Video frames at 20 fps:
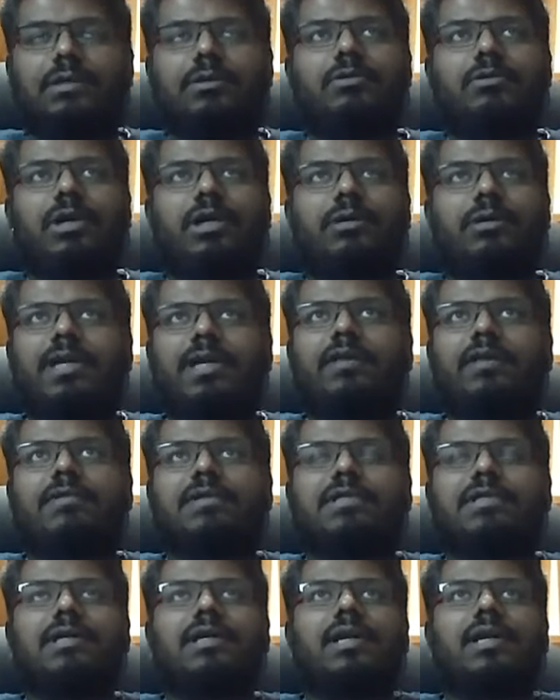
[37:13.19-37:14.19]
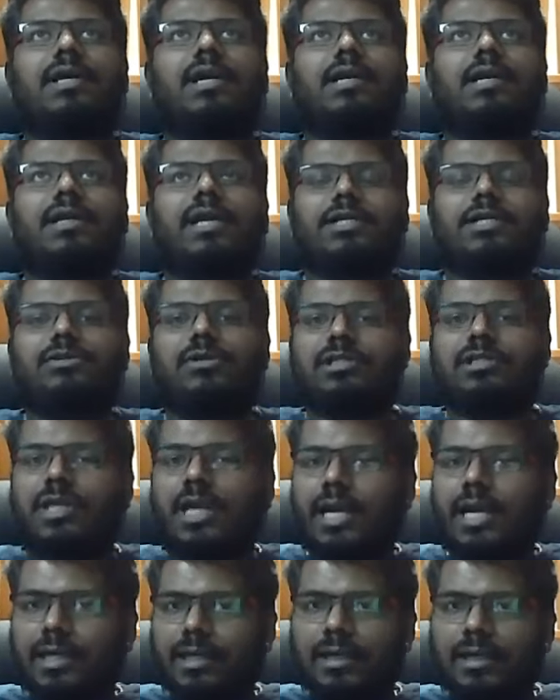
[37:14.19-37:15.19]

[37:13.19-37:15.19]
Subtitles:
who I believe was certainly an intellectual giant.